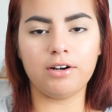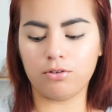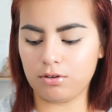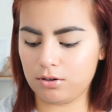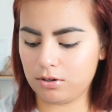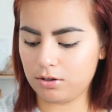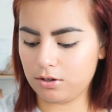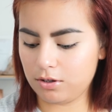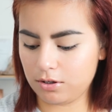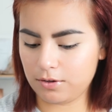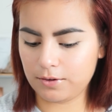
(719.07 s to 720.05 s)
look.
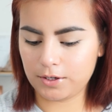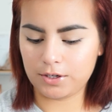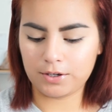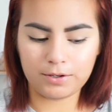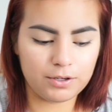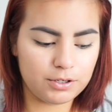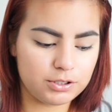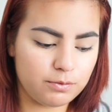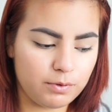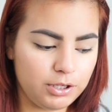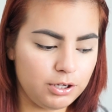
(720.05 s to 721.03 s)

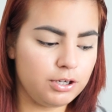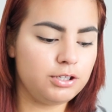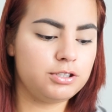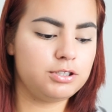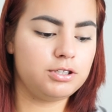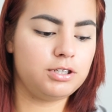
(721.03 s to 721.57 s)
So what you're gonna do